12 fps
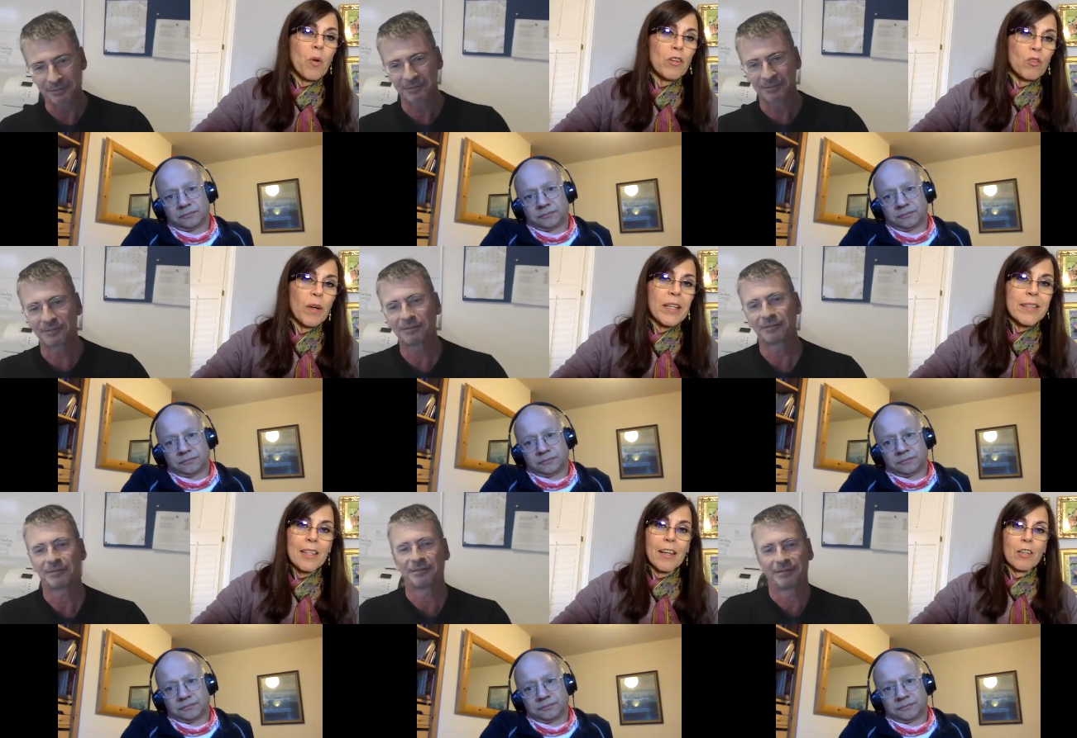Speaker 1: one
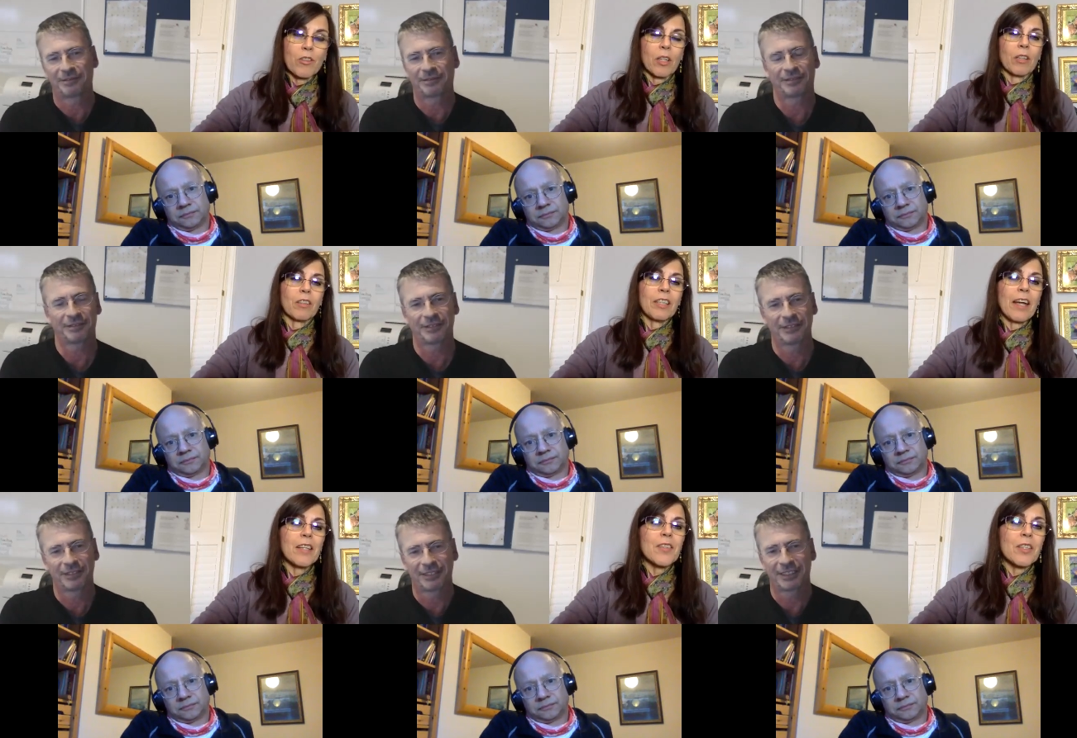translation,
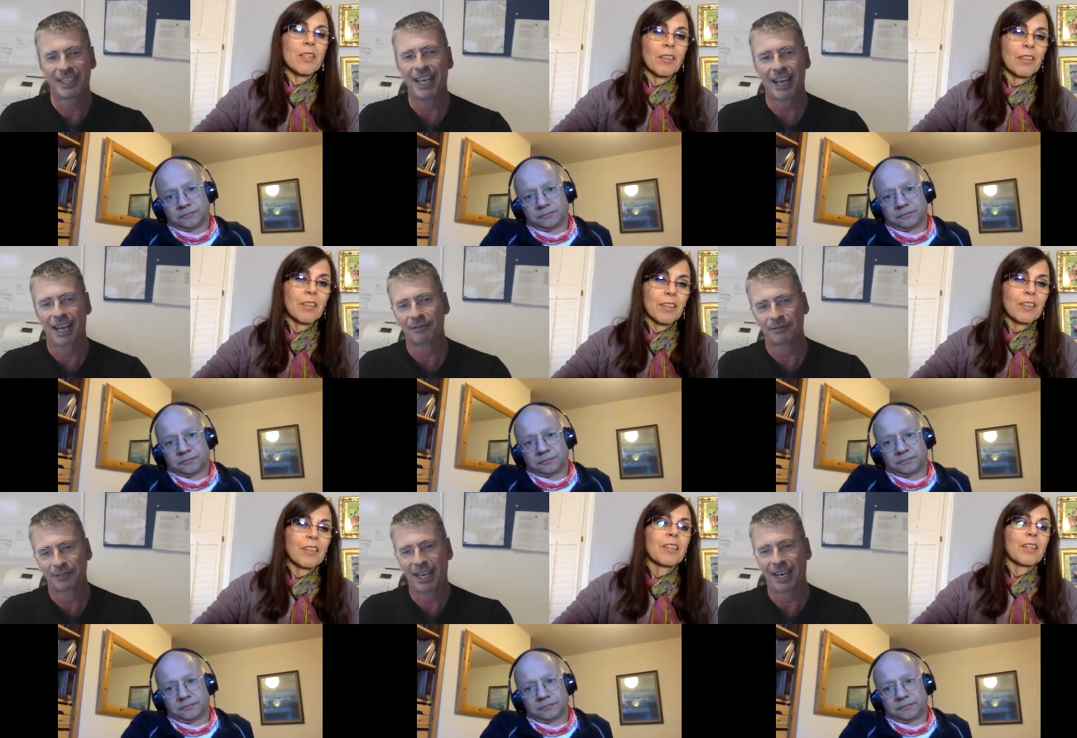yes?
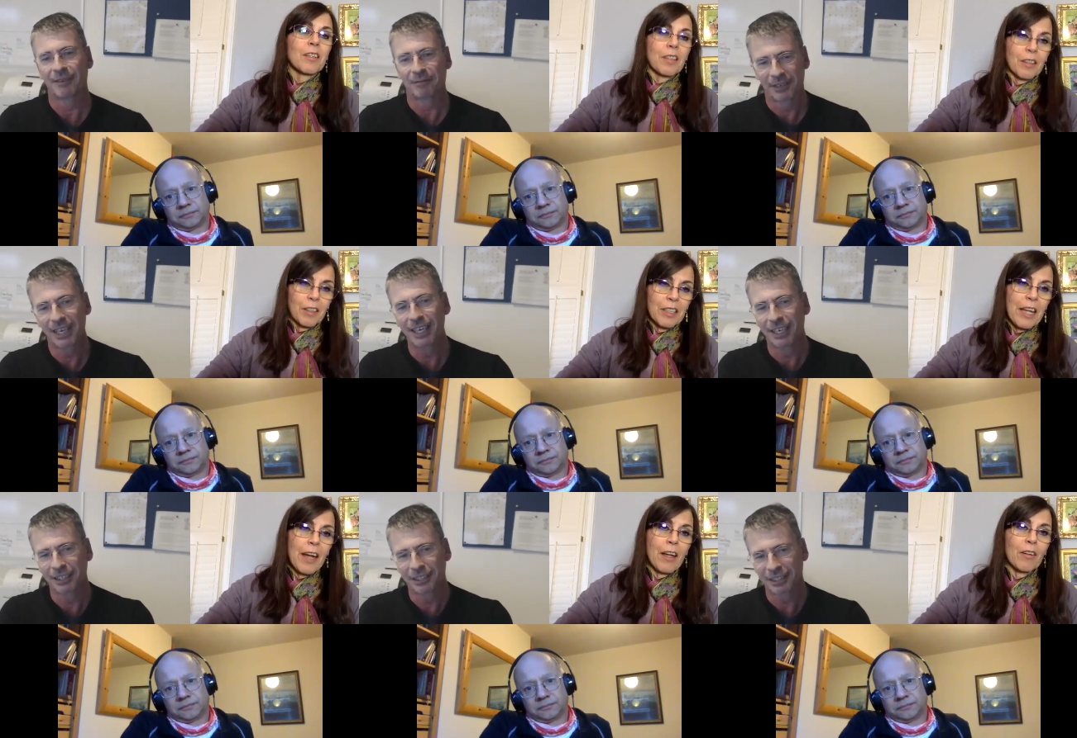
Speaker 2: Yeah, it
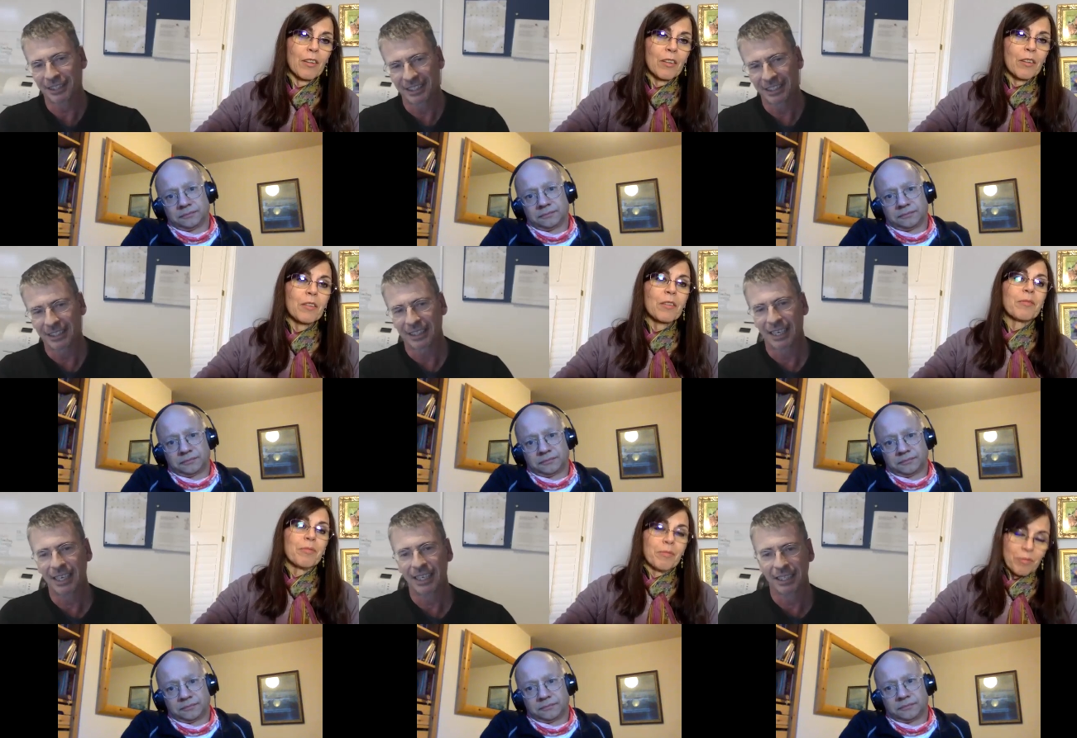is.
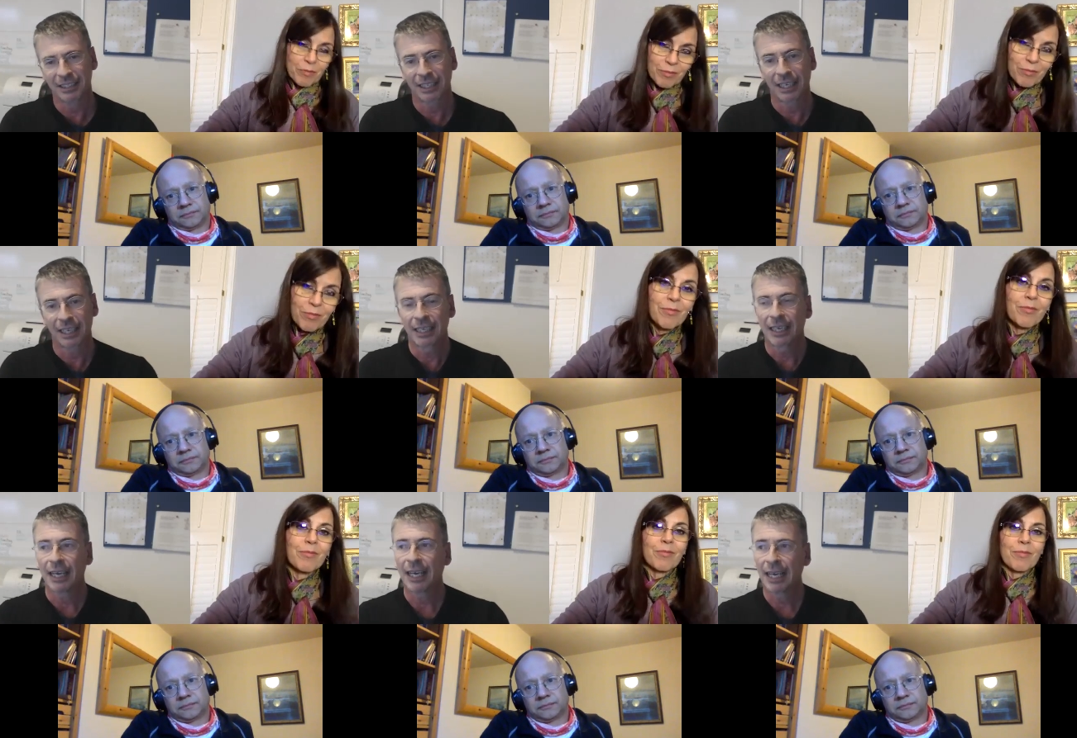It is.
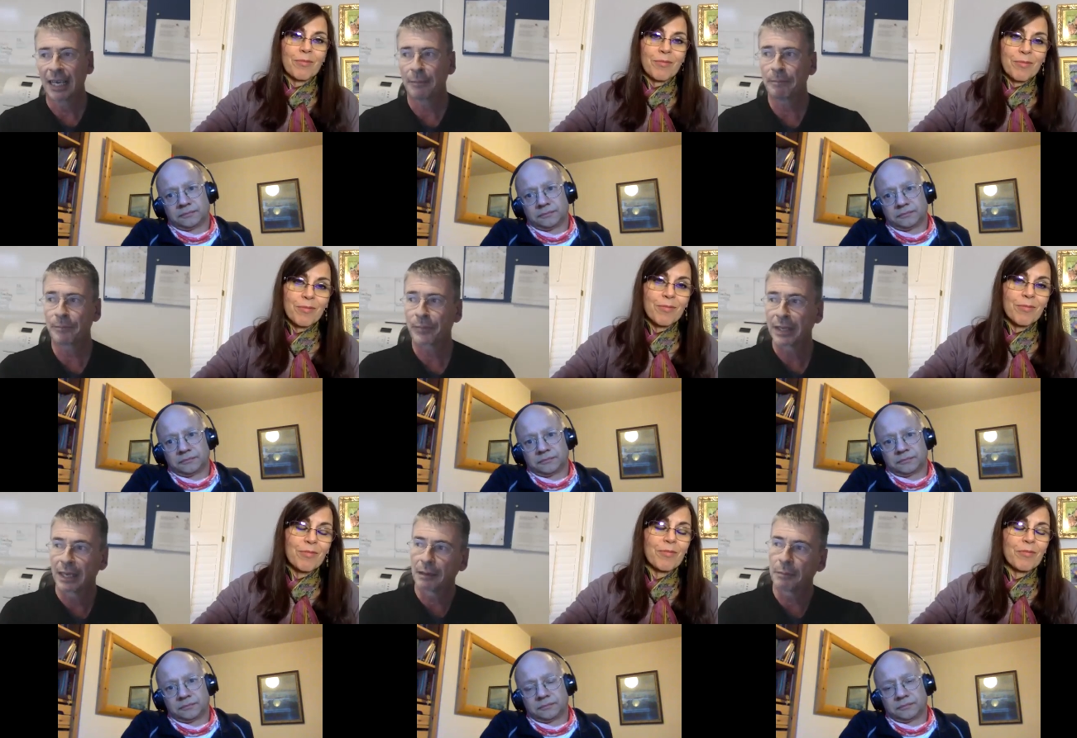Um,
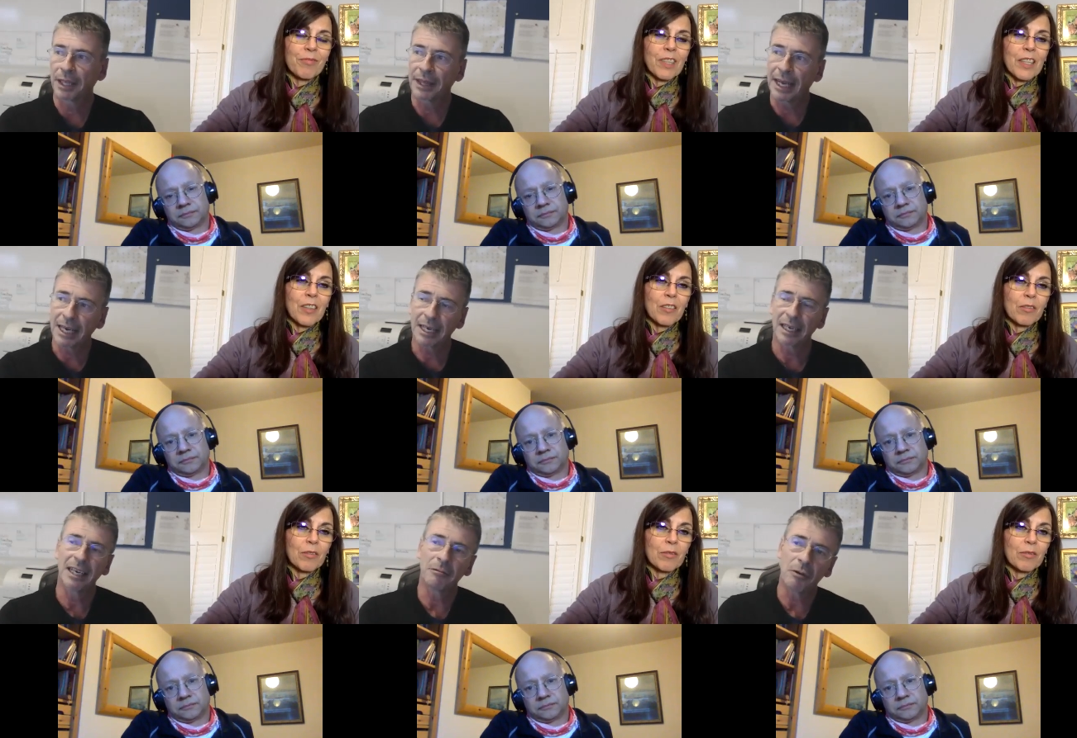but that,
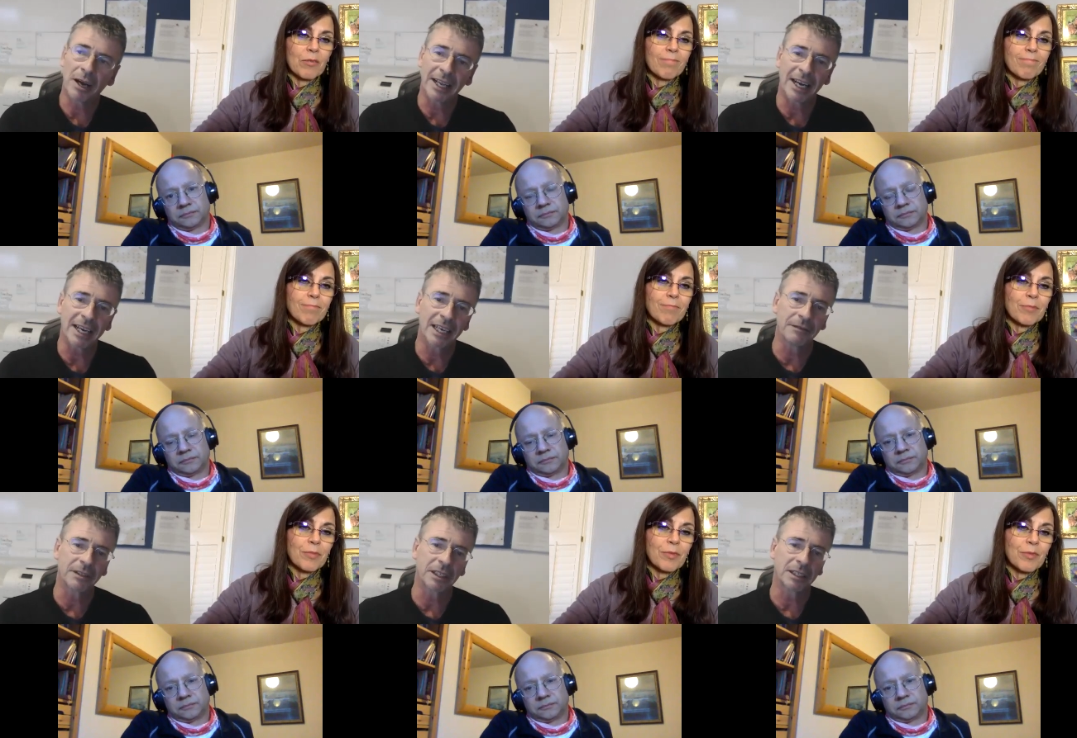in a way, that
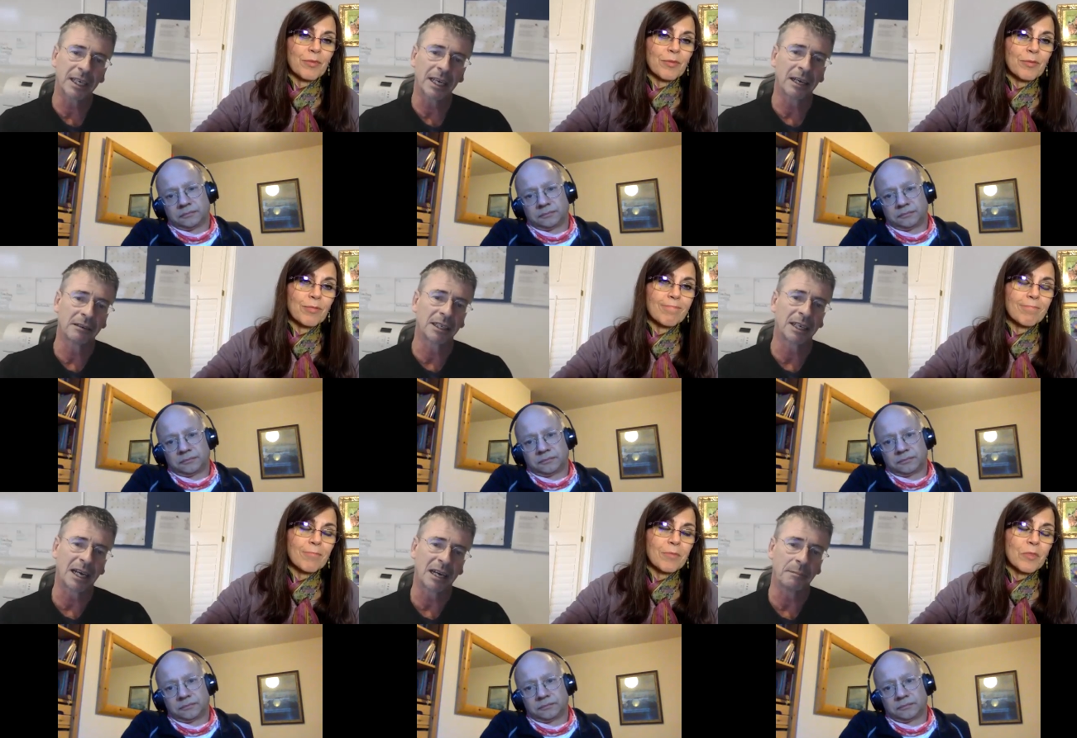gives us our,
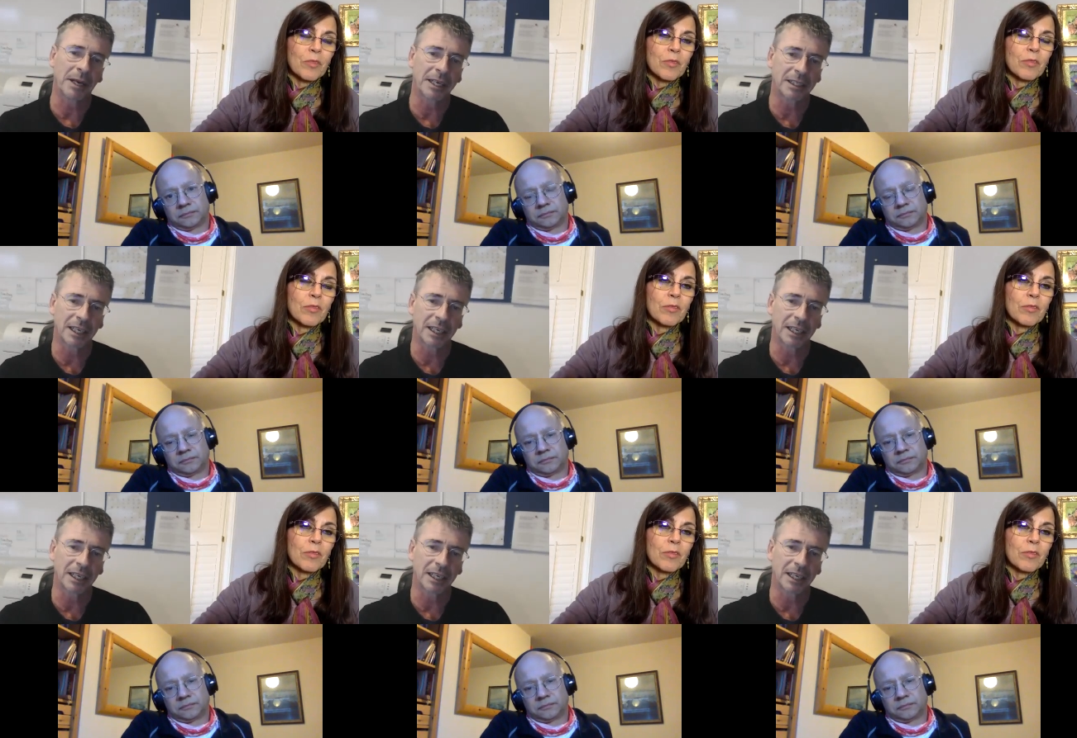our basic